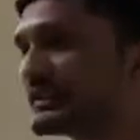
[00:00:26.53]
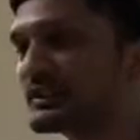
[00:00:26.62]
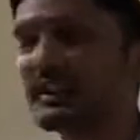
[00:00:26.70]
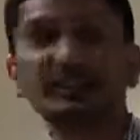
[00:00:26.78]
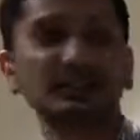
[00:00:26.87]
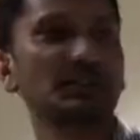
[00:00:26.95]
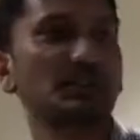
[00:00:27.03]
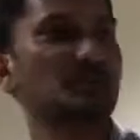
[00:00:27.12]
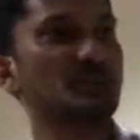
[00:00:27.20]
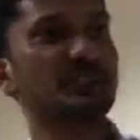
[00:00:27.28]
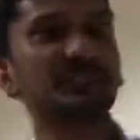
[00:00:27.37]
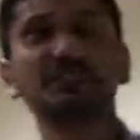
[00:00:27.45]
So I don't know
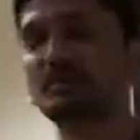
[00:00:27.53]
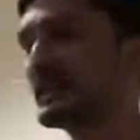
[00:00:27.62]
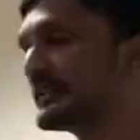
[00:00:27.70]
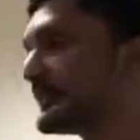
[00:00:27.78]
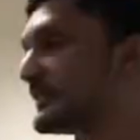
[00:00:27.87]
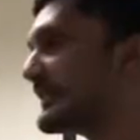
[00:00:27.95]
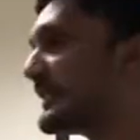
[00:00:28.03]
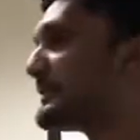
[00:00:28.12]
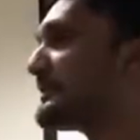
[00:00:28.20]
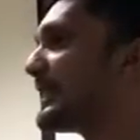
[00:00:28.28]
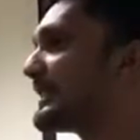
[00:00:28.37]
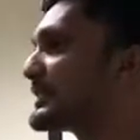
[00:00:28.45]
on which wonderful day
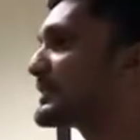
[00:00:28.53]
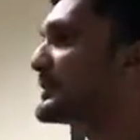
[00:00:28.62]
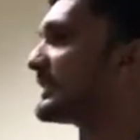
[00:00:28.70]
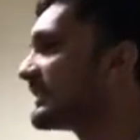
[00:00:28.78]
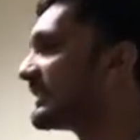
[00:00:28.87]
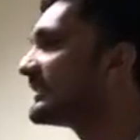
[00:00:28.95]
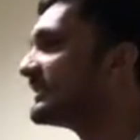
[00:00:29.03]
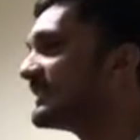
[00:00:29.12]
my parents were wondering,